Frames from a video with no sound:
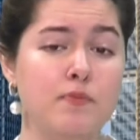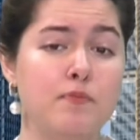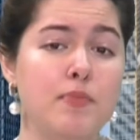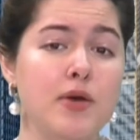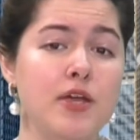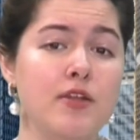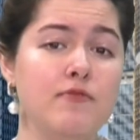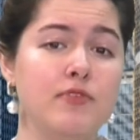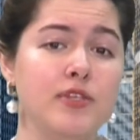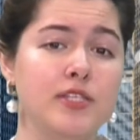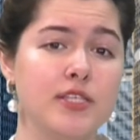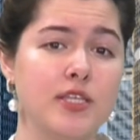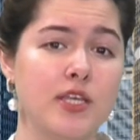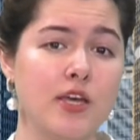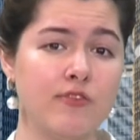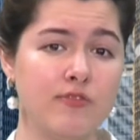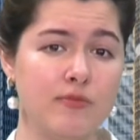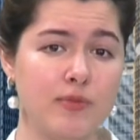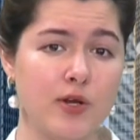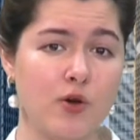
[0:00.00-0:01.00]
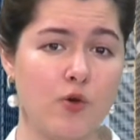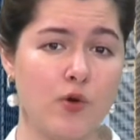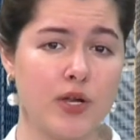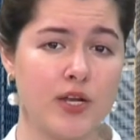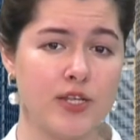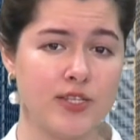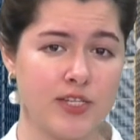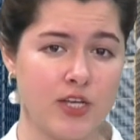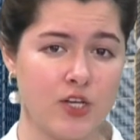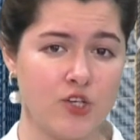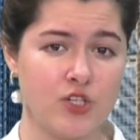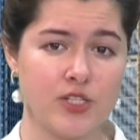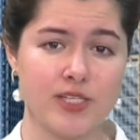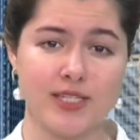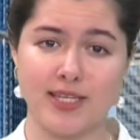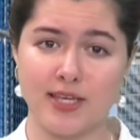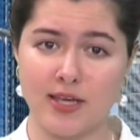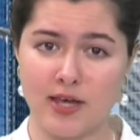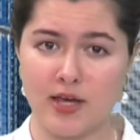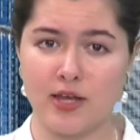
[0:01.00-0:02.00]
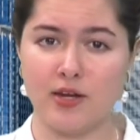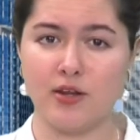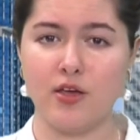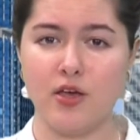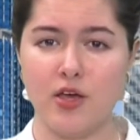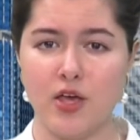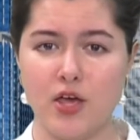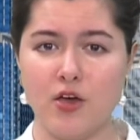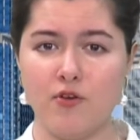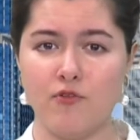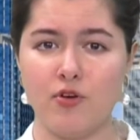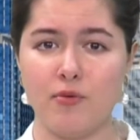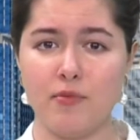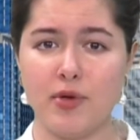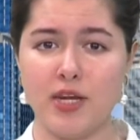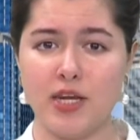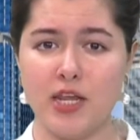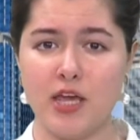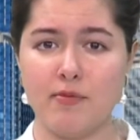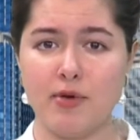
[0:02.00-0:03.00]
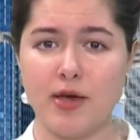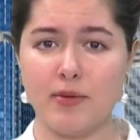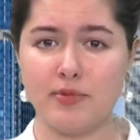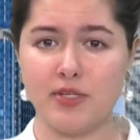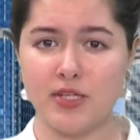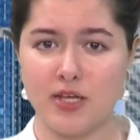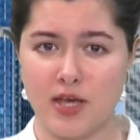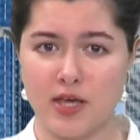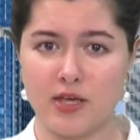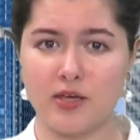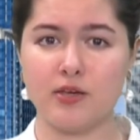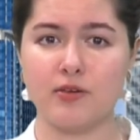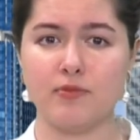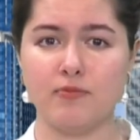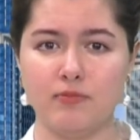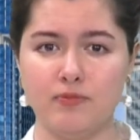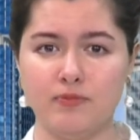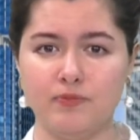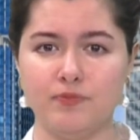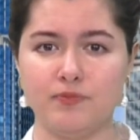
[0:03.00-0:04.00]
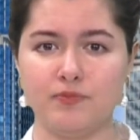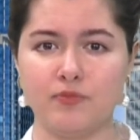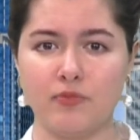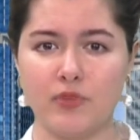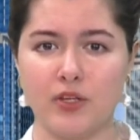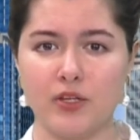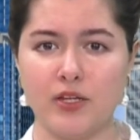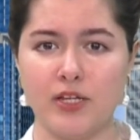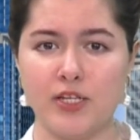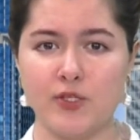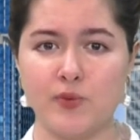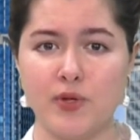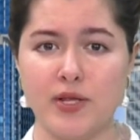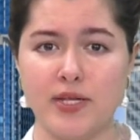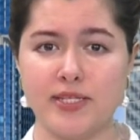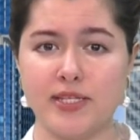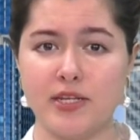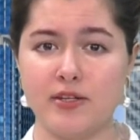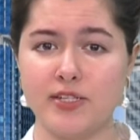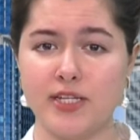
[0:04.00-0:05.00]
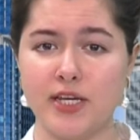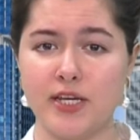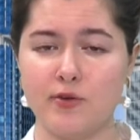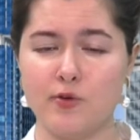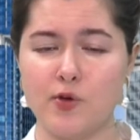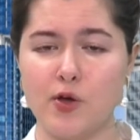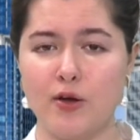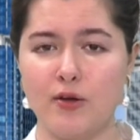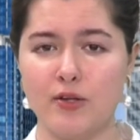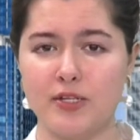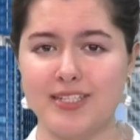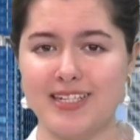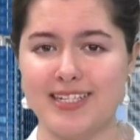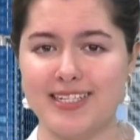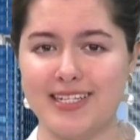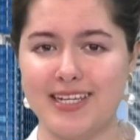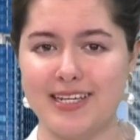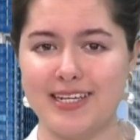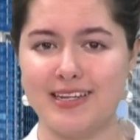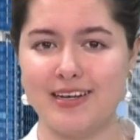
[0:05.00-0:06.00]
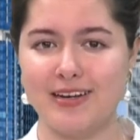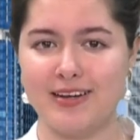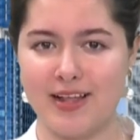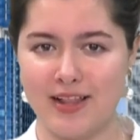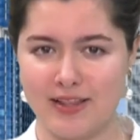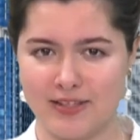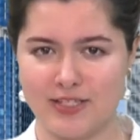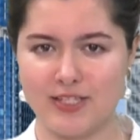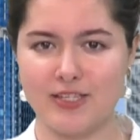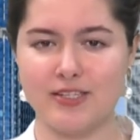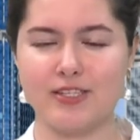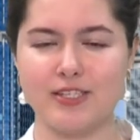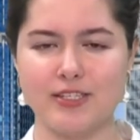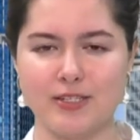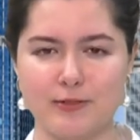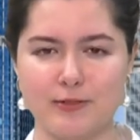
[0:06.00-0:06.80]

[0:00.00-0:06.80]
benefits government organizations gain from Nearmap Tech, as well as their data, content, and analysis.